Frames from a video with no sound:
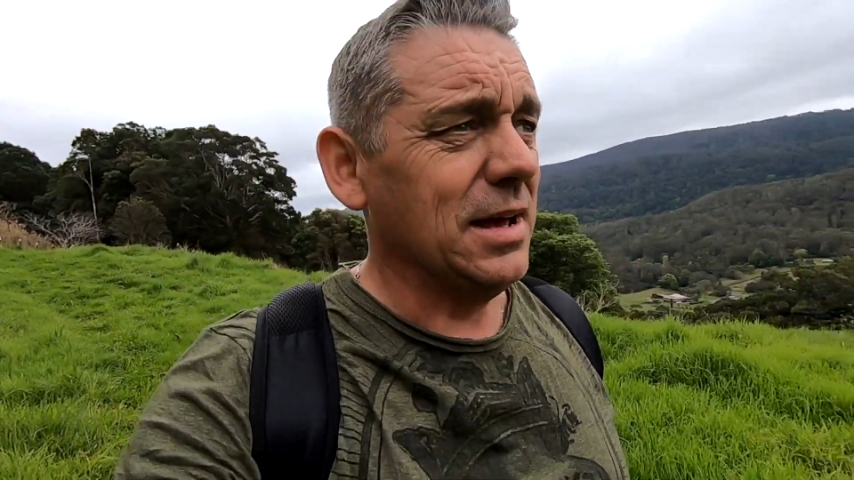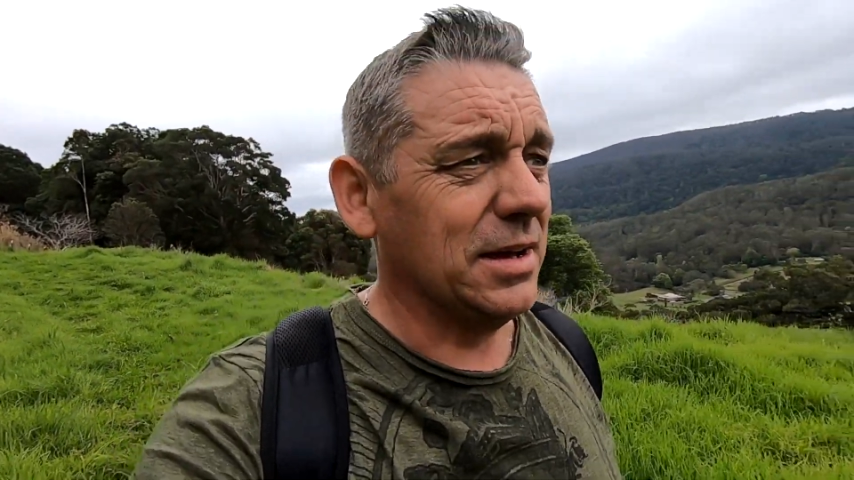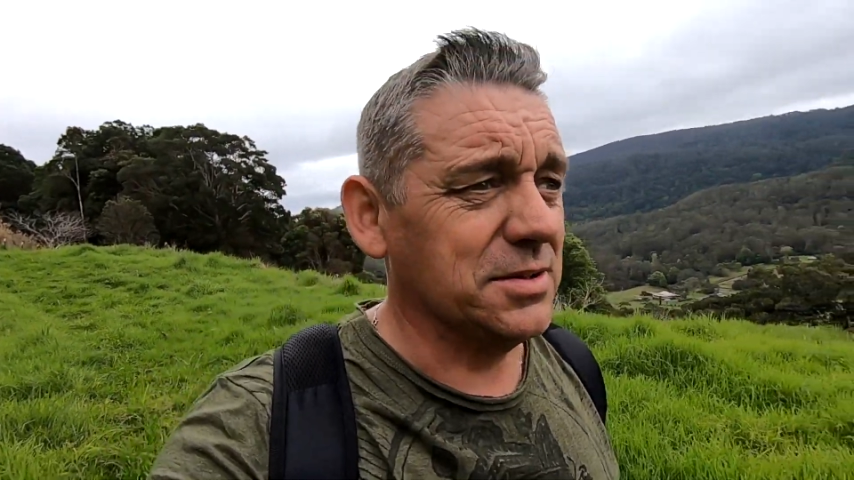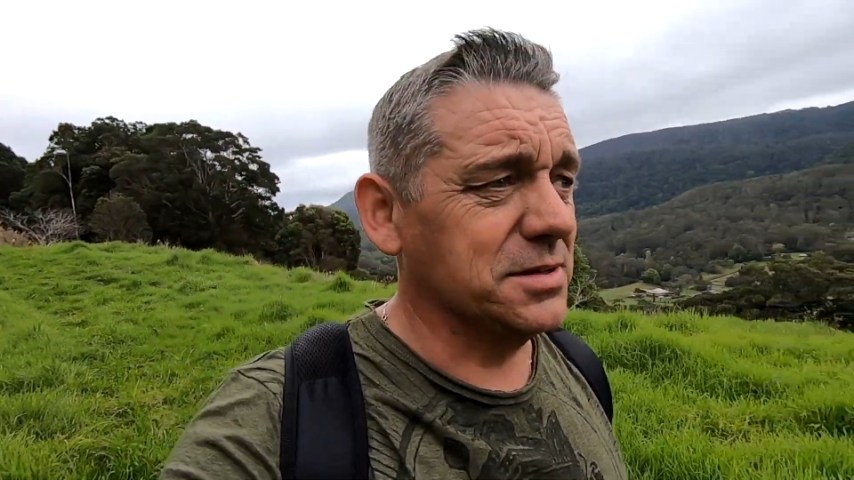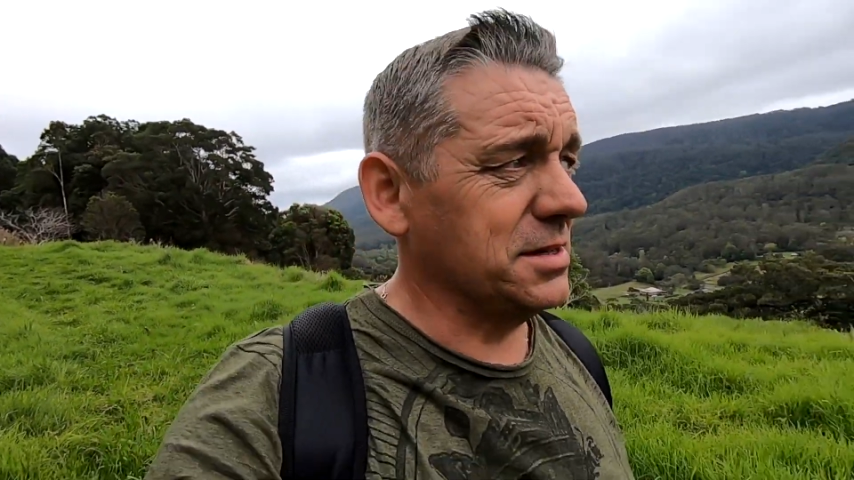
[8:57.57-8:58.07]

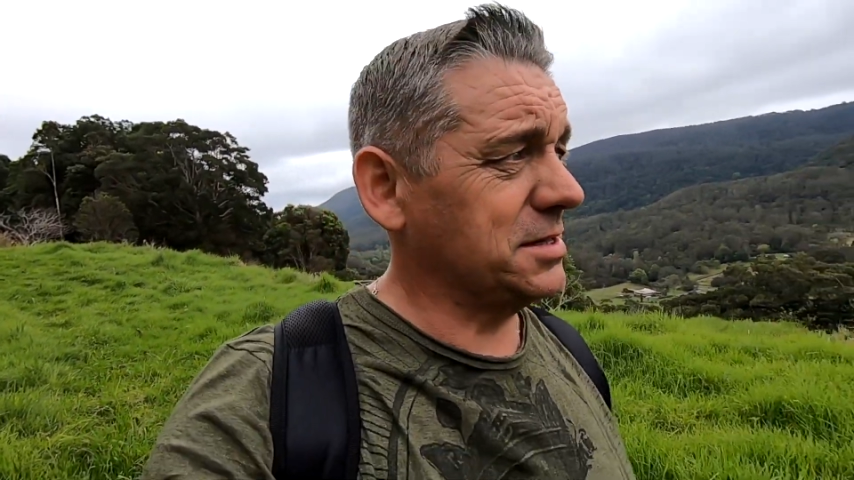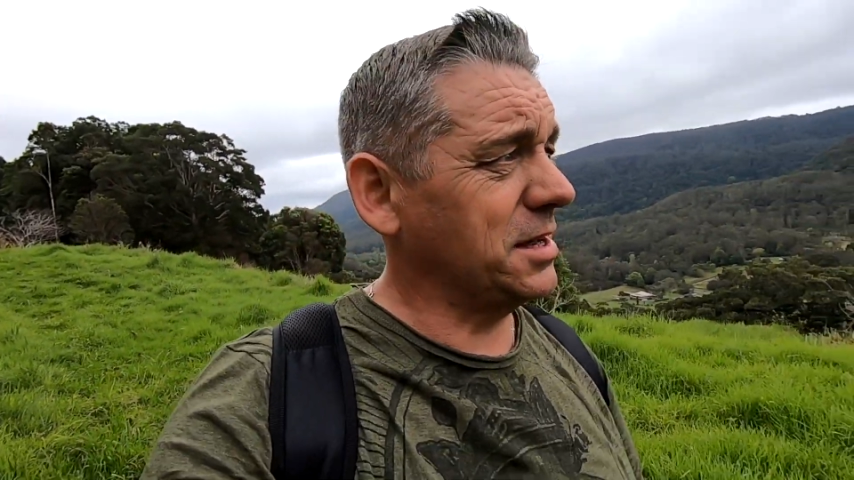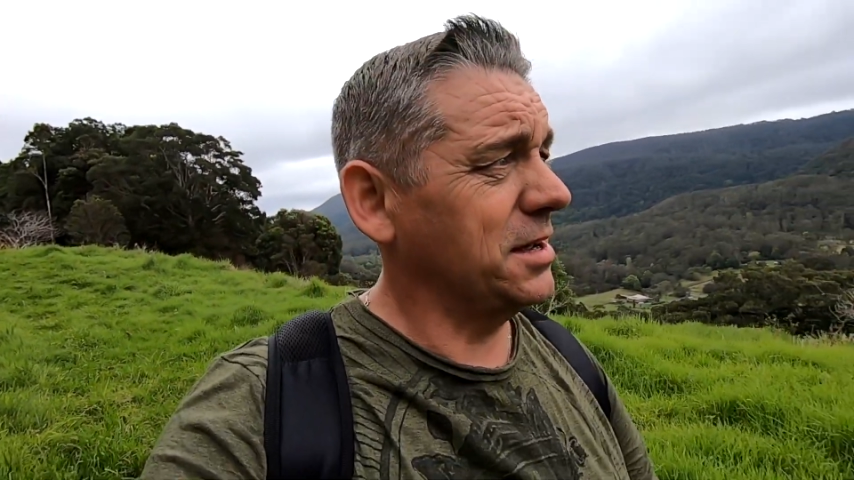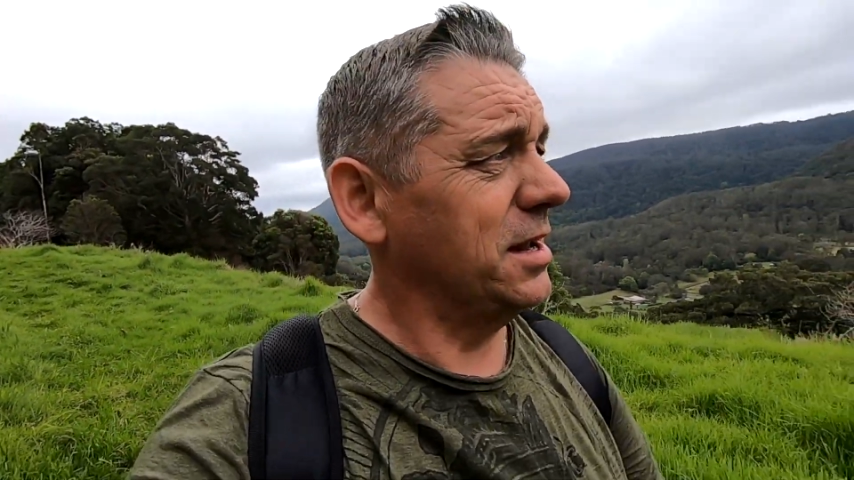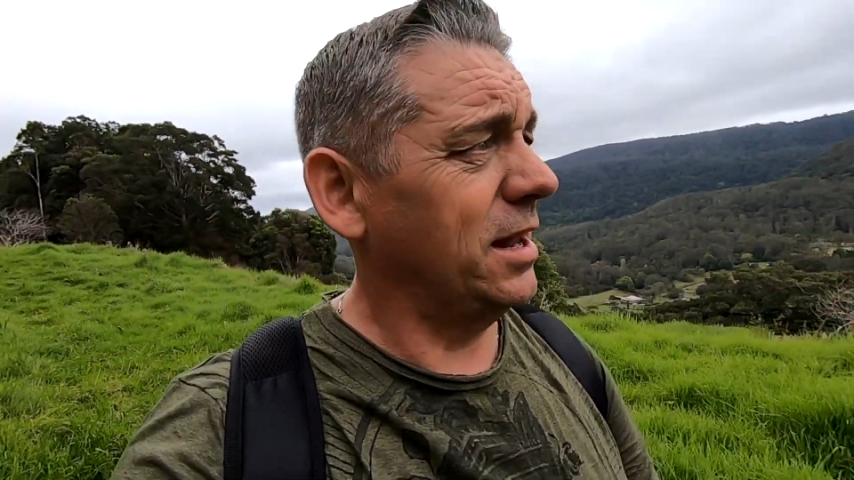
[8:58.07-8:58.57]
because it's
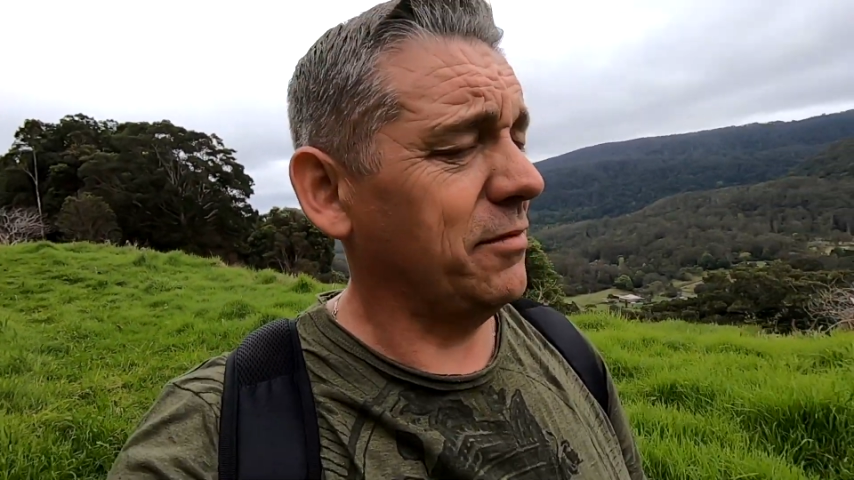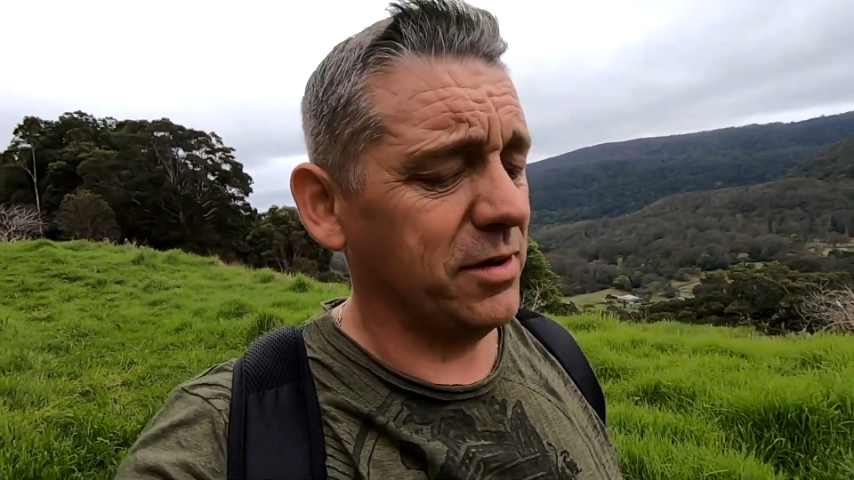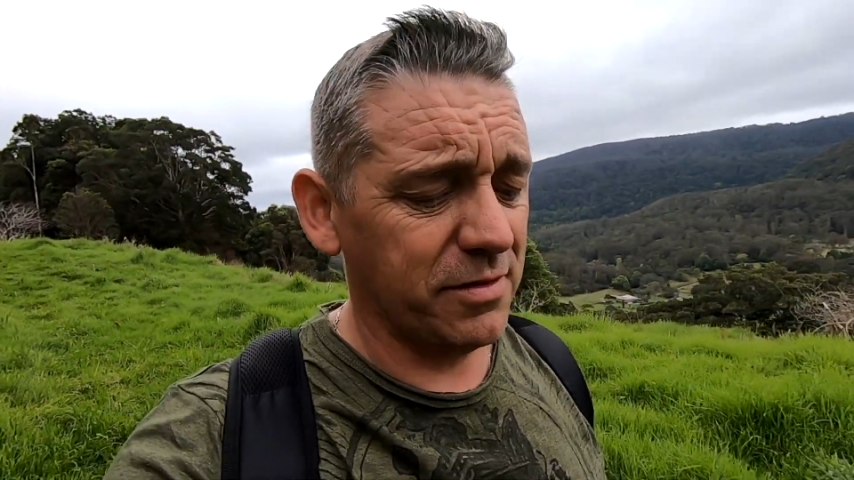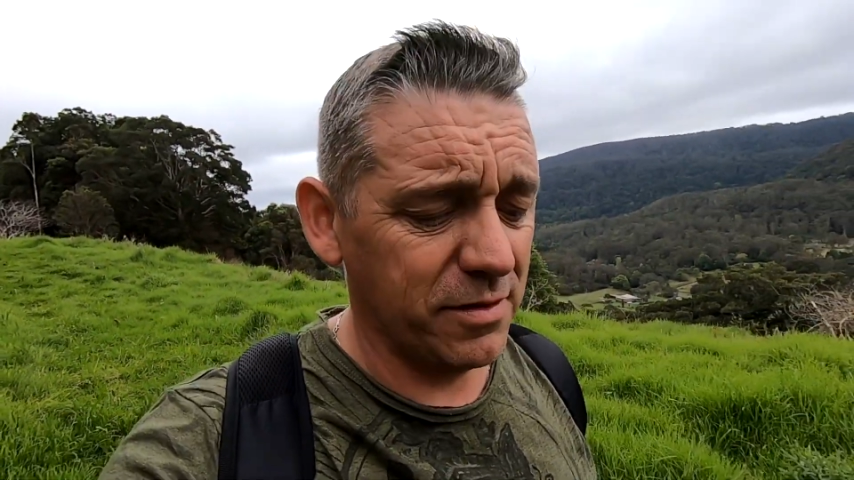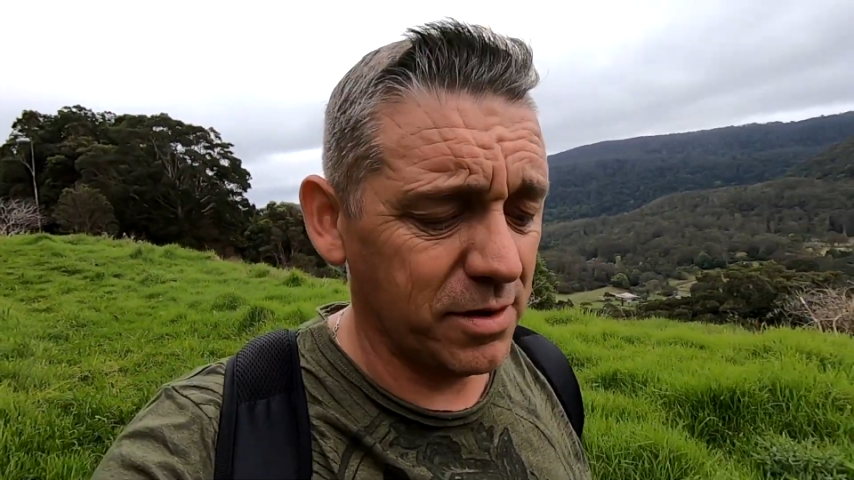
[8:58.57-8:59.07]
uh, lovely